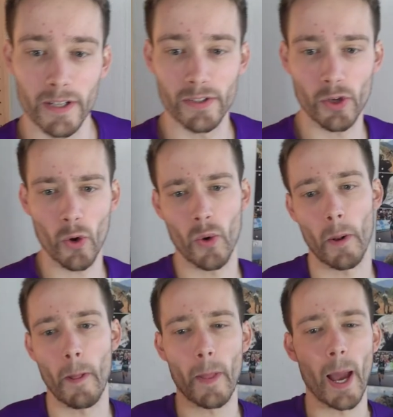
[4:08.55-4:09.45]
So
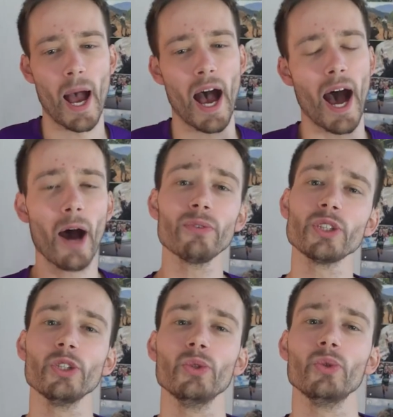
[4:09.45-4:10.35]
how
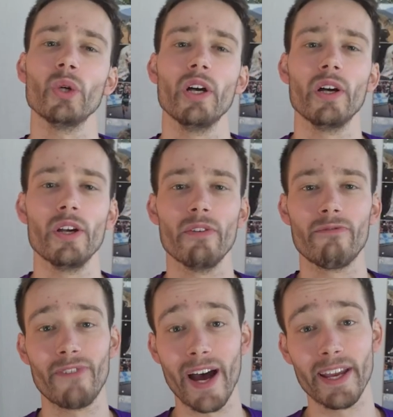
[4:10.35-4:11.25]
to
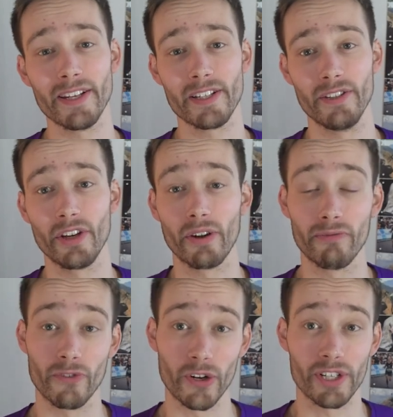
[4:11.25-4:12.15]
find the
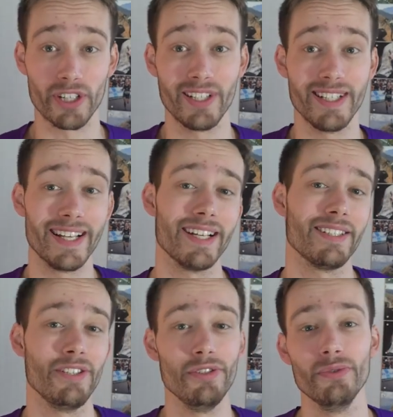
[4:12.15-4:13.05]
conversion
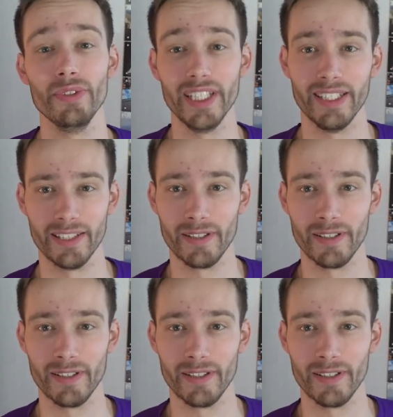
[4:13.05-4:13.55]
that you need?